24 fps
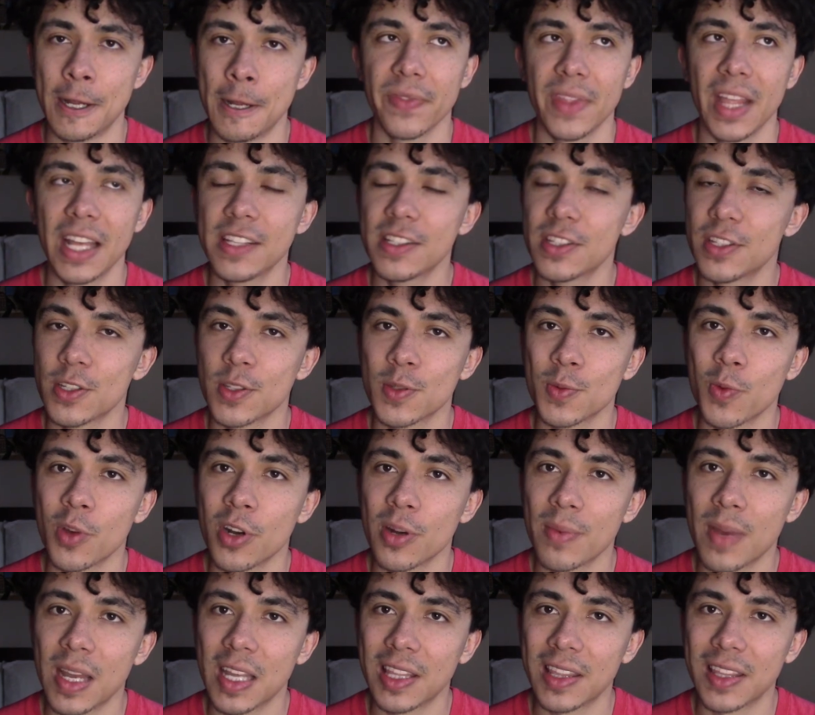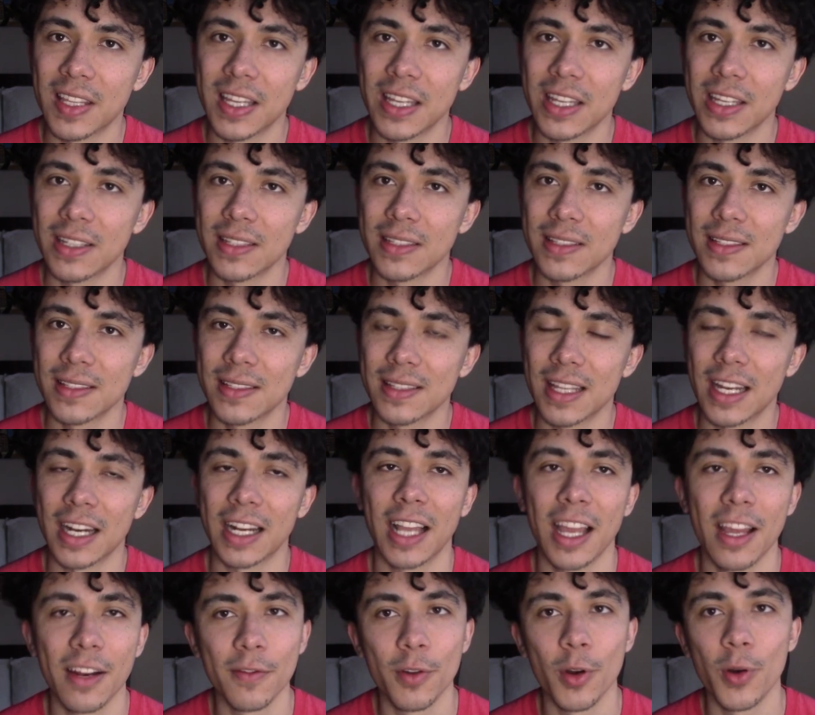that's just one of my things that I
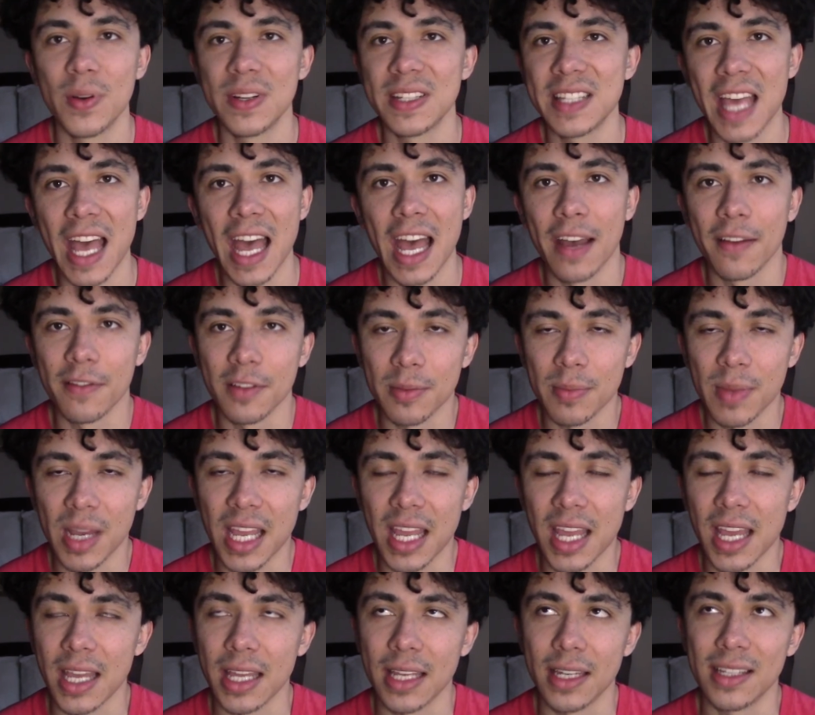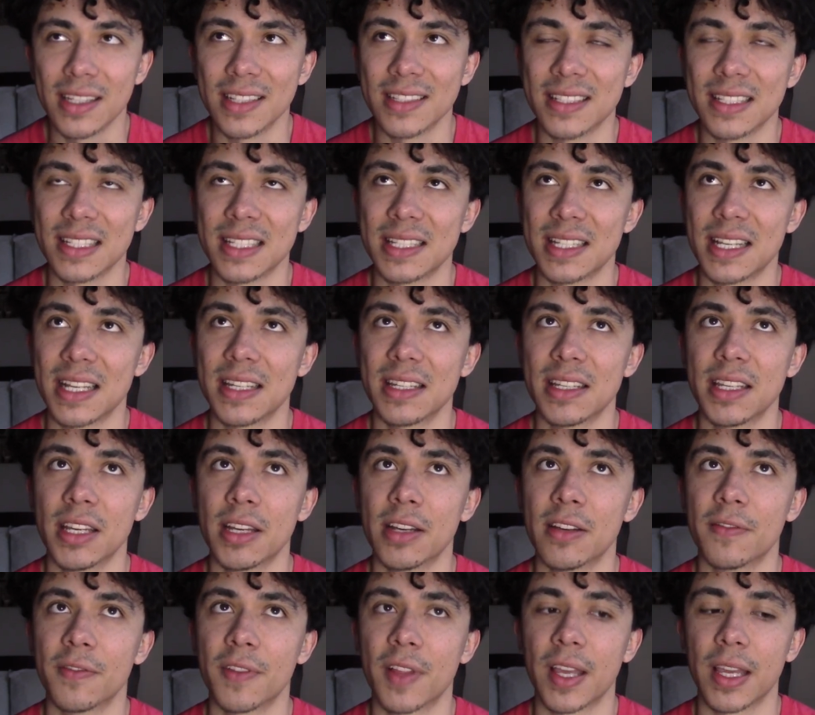kind of always have in my head is this idea
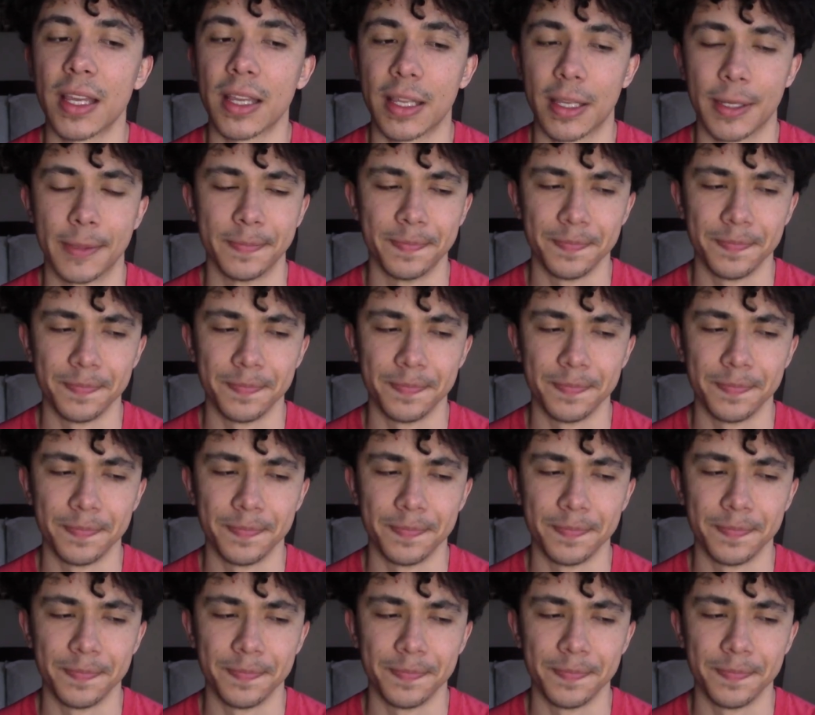of like,